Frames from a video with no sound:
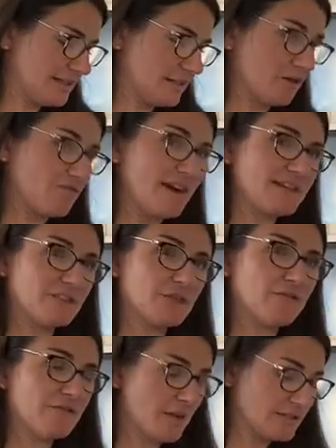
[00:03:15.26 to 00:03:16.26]
I'll read it to you
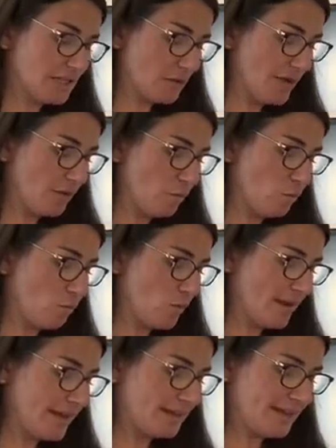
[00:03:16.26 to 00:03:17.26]
first. So,
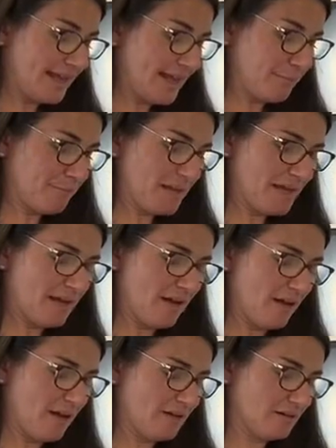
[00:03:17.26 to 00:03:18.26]
will it be
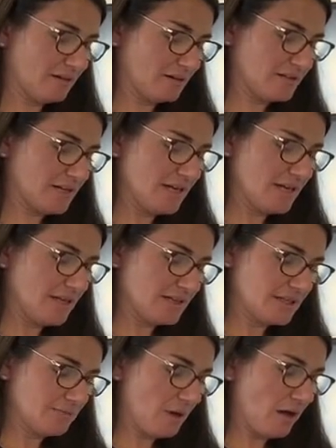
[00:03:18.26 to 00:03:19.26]
hard
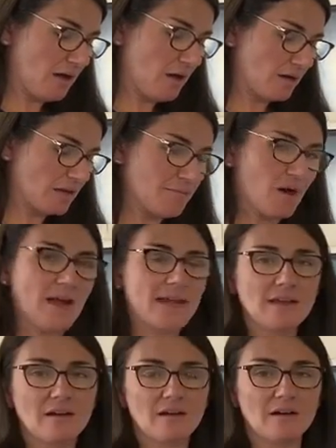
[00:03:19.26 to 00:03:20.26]
to park my
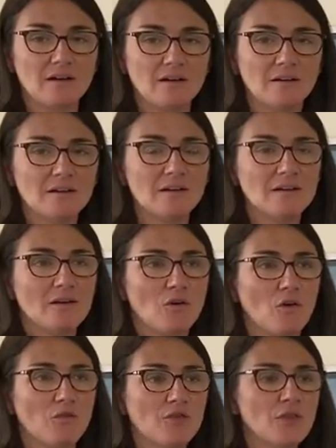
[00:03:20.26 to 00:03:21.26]
car
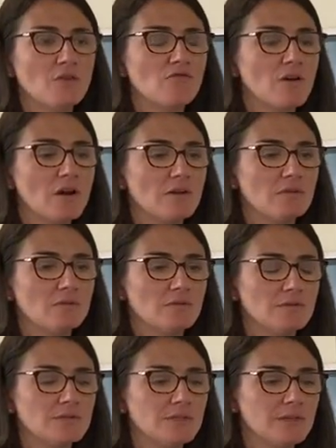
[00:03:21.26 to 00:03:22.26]
on the
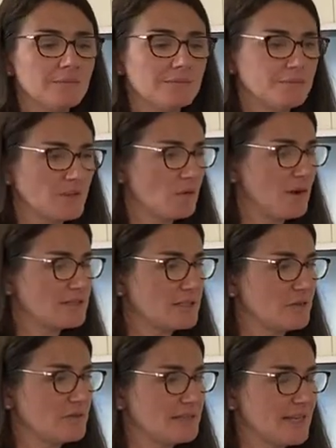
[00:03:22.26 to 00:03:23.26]
road? Quite a
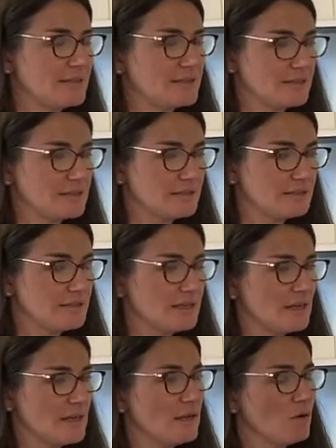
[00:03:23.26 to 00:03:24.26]
long sentence.
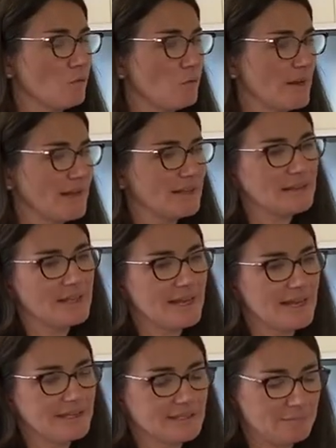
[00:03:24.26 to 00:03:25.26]
Will
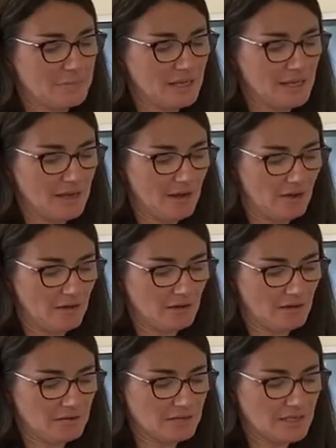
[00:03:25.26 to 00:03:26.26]
it be
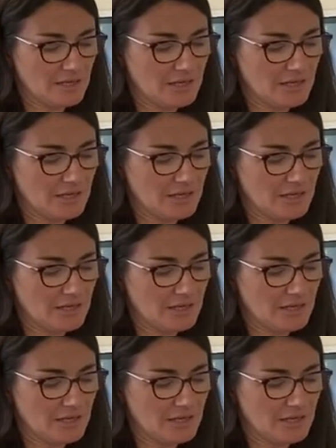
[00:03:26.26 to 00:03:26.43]
hard